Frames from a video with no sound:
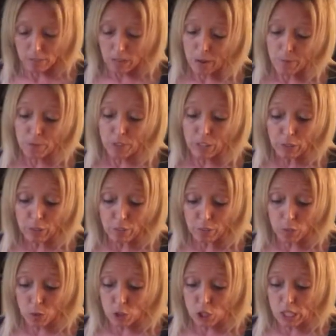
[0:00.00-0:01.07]
I'm very
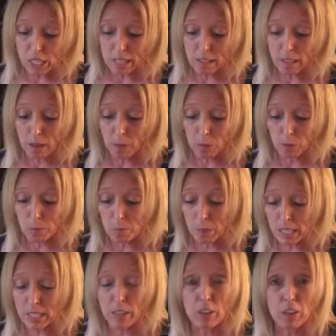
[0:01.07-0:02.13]
fortunate that with
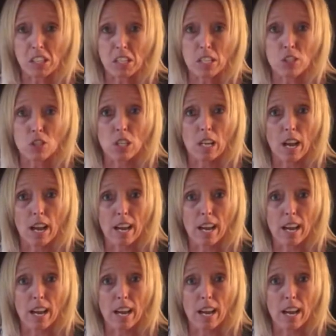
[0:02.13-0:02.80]
my dairy condition,